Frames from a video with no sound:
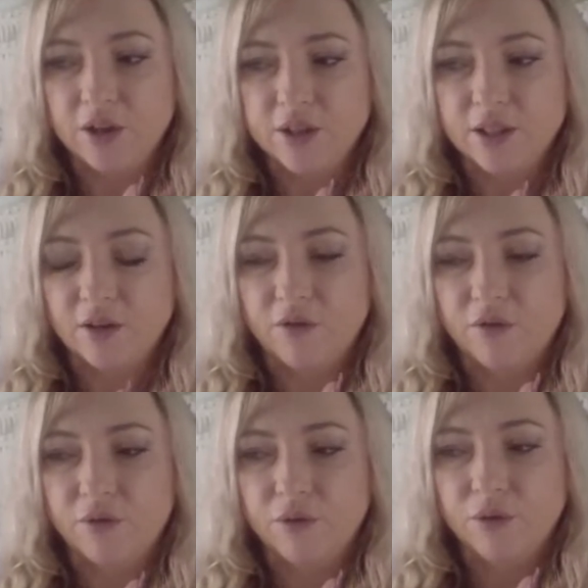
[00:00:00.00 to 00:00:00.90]

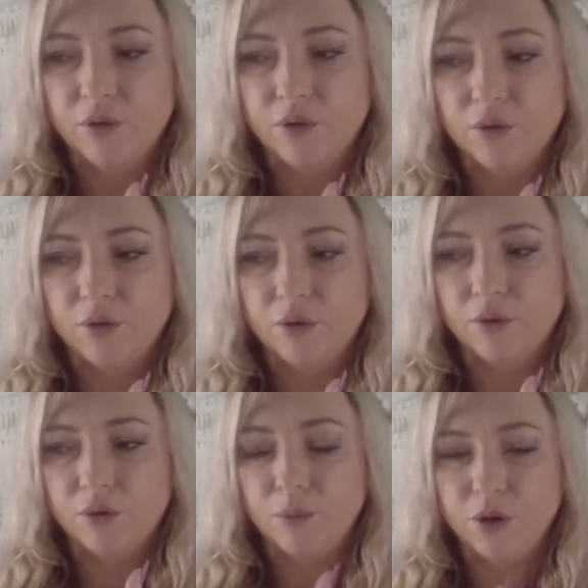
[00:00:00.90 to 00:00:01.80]
herself
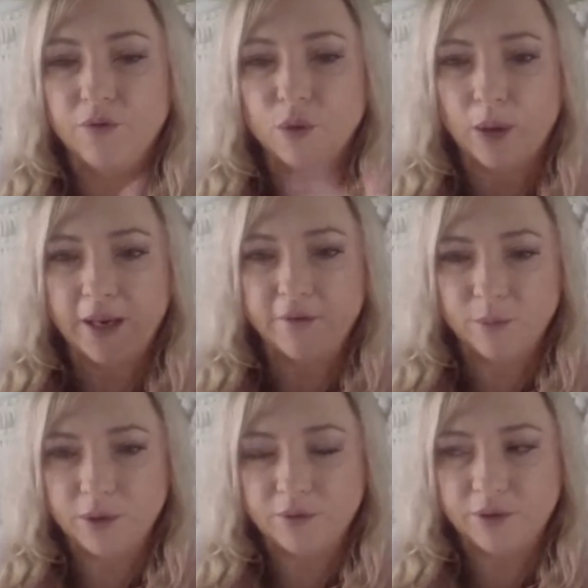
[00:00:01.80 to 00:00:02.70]
moved away
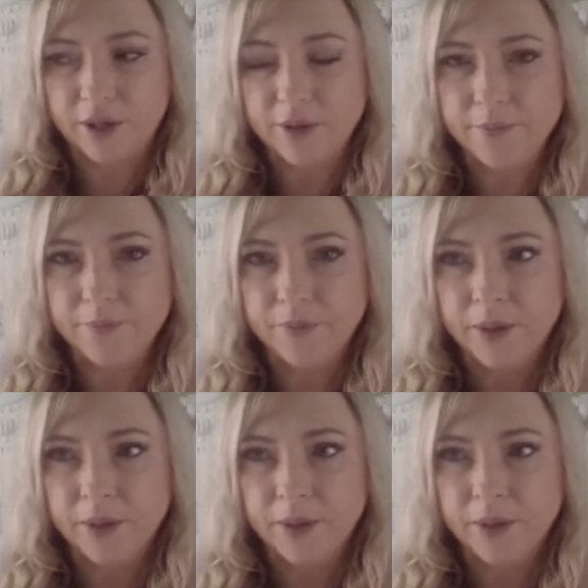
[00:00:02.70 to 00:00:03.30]
from the river,